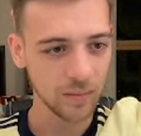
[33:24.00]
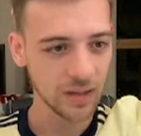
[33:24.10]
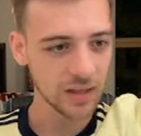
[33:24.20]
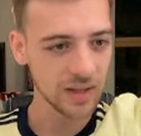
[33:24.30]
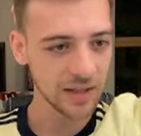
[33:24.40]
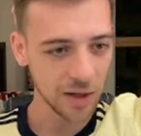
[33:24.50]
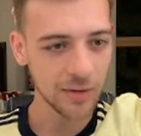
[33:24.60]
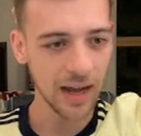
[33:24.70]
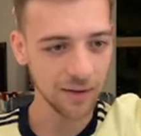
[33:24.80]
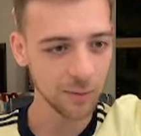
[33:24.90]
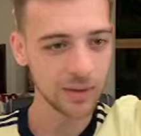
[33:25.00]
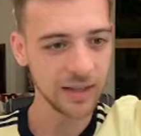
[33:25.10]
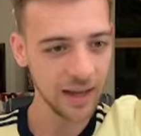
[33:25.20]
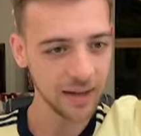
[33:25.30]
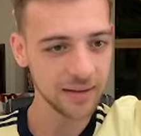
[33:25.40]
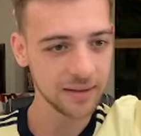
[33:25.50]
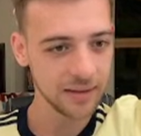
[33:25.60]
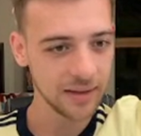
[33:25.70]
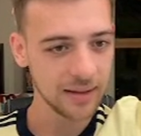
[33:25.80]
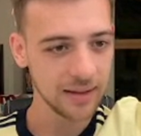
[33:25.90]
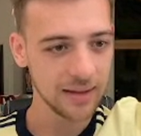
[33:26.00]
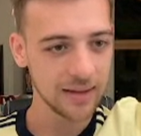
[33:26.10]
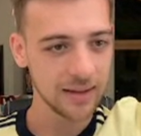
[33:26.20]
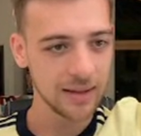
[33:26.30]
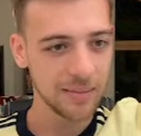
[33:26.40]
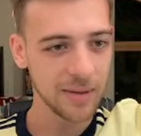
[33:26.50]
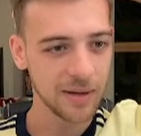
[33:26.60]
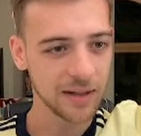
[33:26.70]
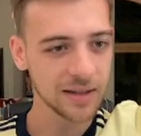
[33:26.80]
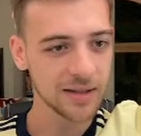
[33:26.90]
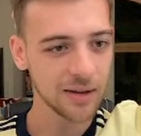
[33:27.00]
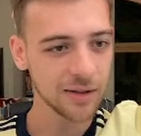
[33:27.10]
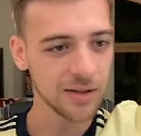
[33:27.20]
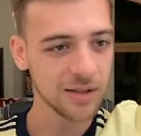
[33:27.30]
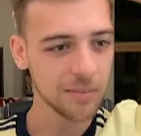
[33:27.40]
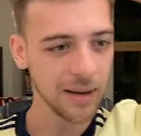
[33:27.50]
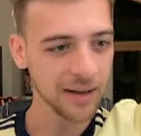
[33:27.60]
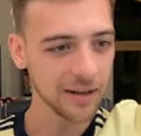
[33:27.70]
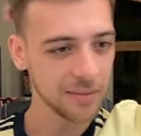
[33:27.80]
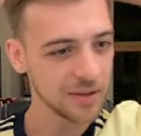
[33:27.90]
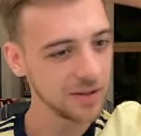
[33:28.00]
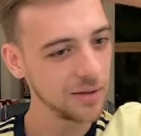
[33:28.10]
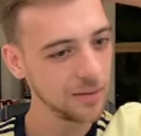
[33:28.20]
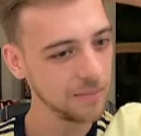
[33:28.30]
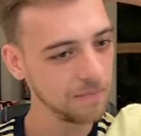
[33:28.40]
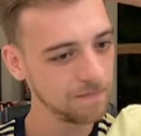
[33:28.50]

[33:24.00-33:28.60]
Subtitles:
Because I don't have one yet. People are going to start choosing backup soon.